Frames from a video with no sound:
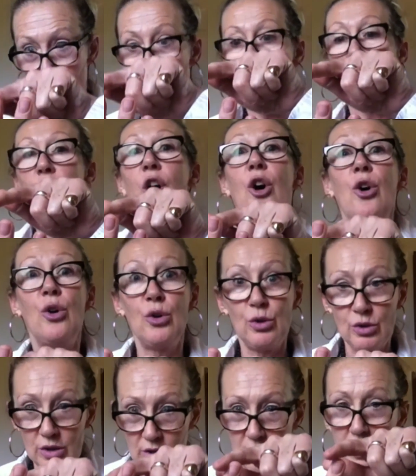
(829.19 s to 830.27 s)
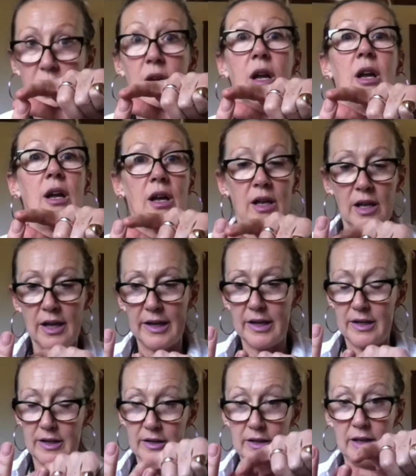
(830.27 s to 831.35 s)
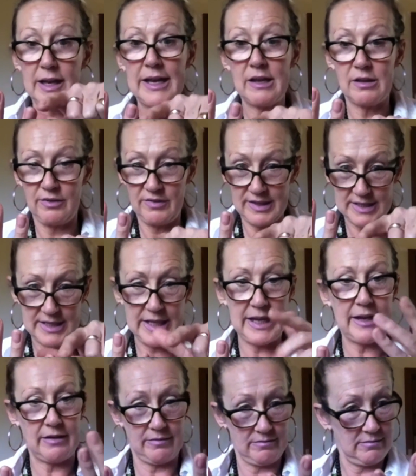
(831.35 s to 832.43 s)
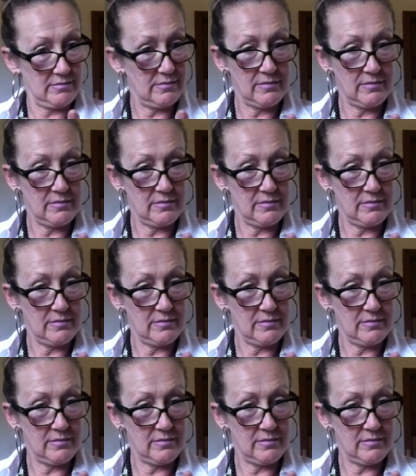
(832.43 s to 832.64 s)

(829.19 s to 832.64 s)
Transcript: the whole length of this thing.